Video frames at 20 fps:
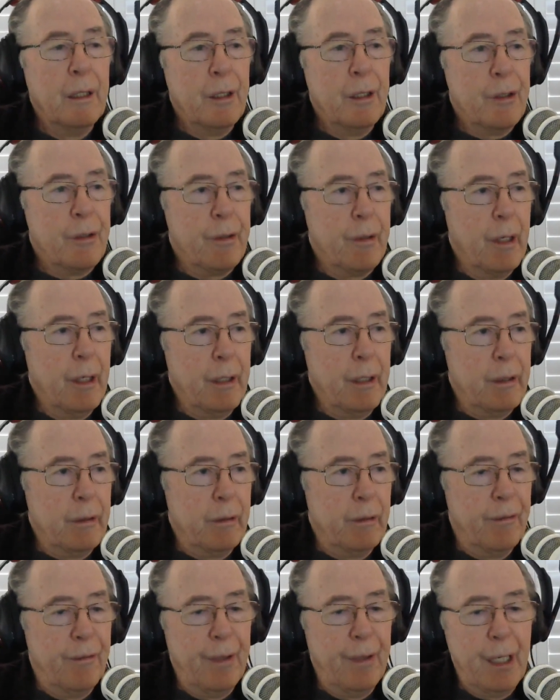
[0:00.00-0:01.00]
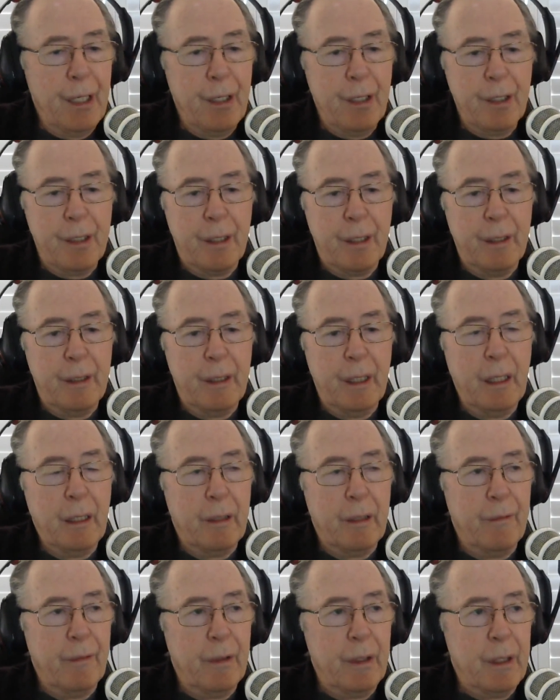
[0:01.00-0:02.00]
trying to avenge the death
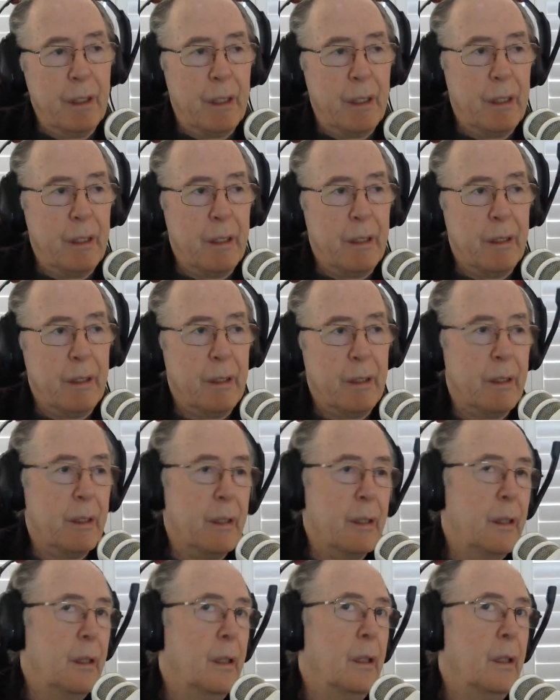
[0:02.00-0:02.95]
of his